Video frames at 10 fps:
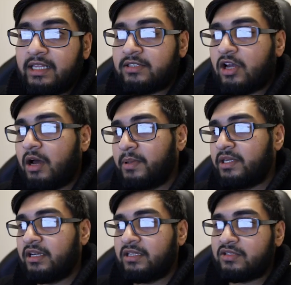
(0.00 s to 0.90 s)
let's hop in
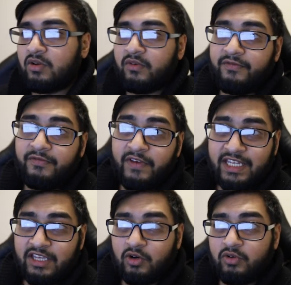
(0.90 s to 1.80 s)
here, let's go to
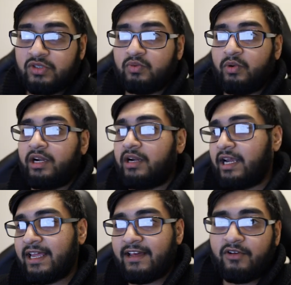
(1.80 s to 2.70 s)
videos, where
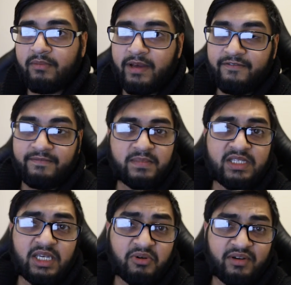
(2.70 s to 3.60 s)
I have all my
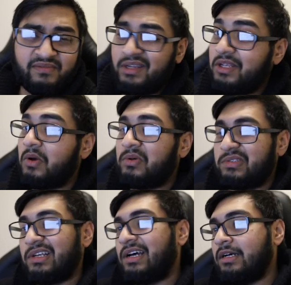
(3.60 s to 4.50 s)
secret
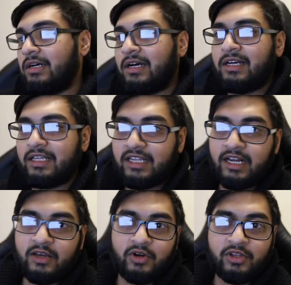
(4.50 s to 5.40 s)
videos, and then
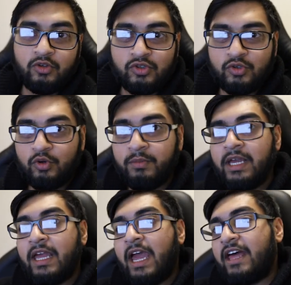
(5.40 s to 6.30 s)
I go to YouTube.
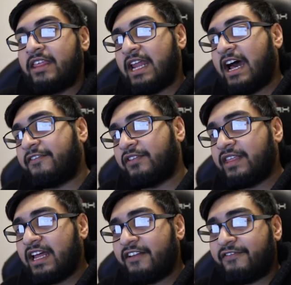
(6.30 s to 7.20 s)
And then after
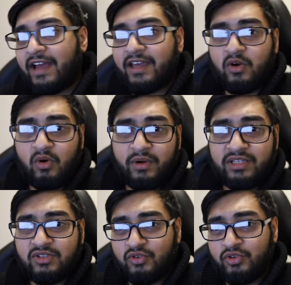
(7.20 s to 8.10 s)
that, if I go
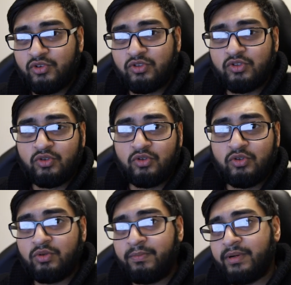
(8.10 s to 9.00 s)
into
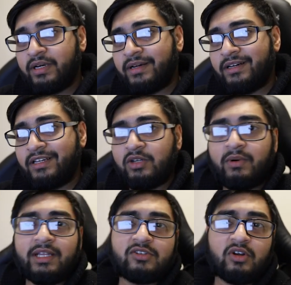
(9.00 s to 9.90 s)
YouTube, you know
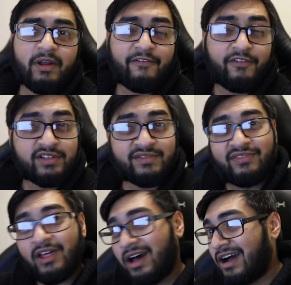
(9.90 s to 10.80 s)
what, let's go to my first
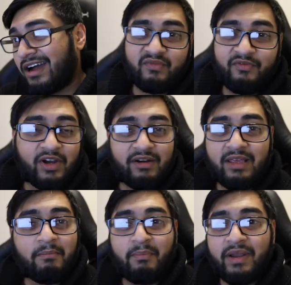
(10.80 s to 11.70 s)
vlog.
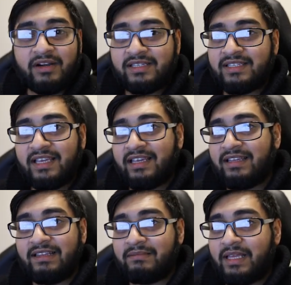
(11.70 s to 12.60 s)
Very
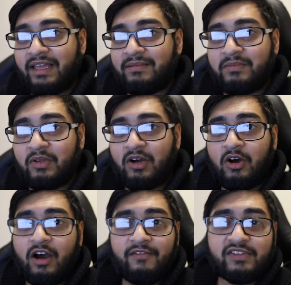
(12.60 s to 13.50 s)
embarrassing, and
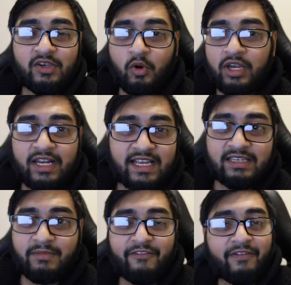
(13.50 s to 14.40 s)
obviously
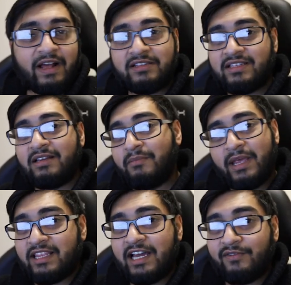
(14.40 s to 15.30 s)
organizing my files didn't
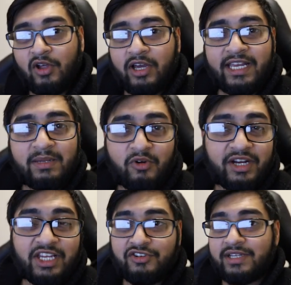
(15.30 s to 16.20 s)
make that vlog any more
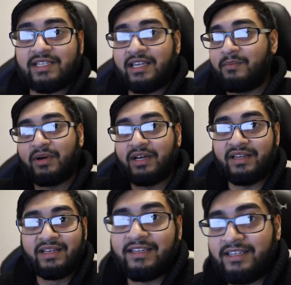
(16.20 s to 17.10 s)
interesting,
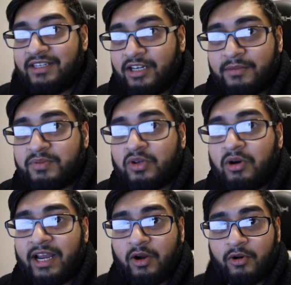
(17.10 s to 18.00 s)
but yep. So
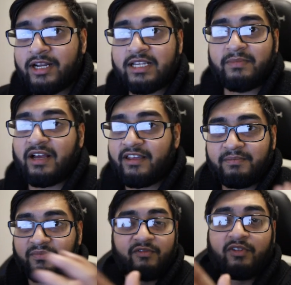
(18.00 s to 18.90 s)
I organized
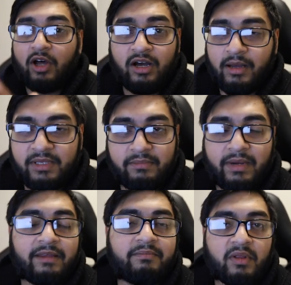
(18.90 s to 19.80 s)
my vlog, I mean
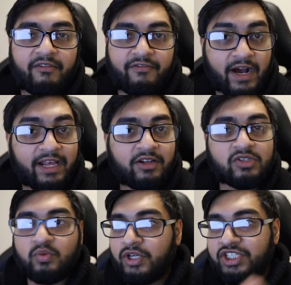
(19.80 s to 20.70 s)
my
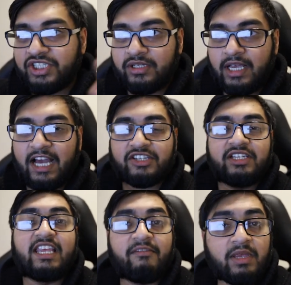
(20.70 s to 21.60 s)
files, which
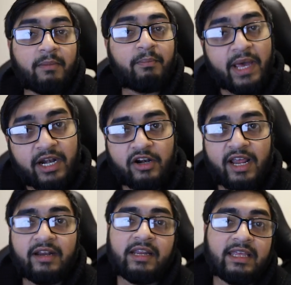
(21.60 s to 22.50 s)
actually gave me a better
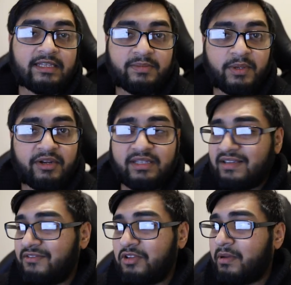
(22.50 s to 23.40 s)
editing experience,
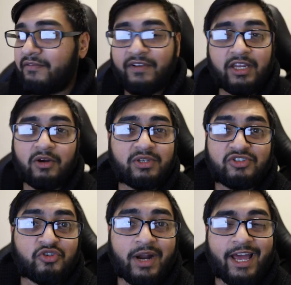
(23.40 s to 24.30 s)
even though my video was
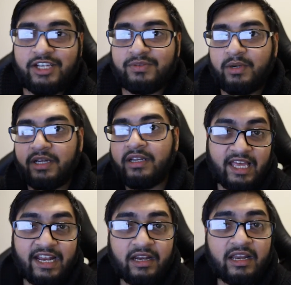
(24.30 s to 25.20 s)
trash, but
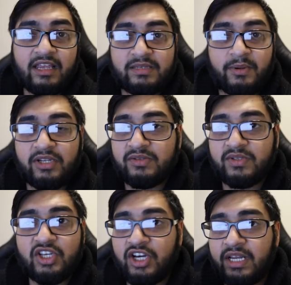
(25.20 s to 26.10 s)
the editing experience
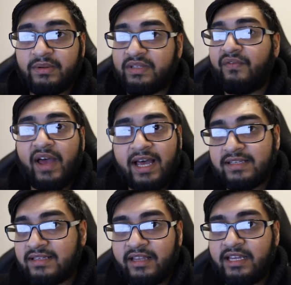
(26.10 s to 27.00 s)
was good. It was
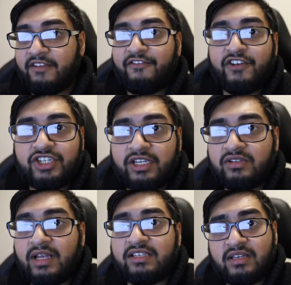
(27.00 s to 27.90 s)
fast and
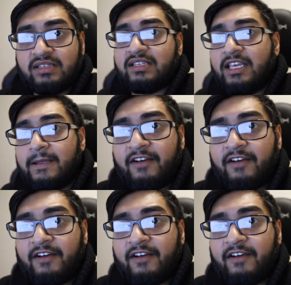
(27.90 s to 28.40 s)
efficient. So as you can see,